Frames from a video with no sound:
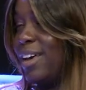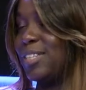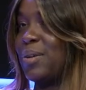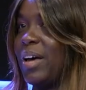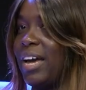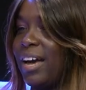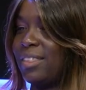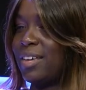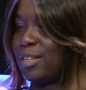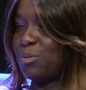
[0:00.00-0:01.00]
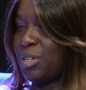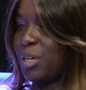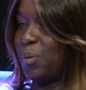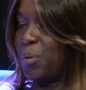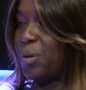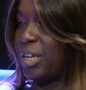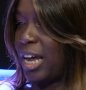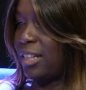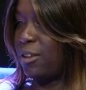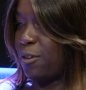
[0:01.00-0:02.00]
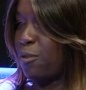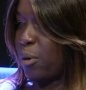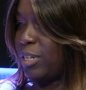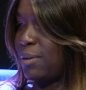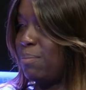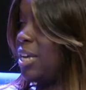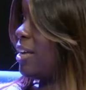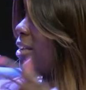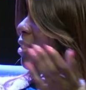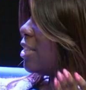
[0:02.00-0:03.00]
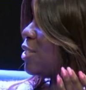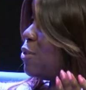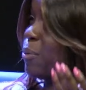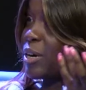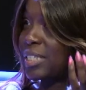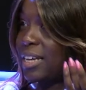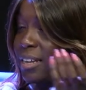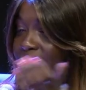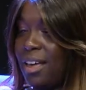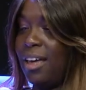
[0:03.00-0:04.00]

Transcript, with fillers: So I, I think it's really cool, and I look forward to meeting this new person,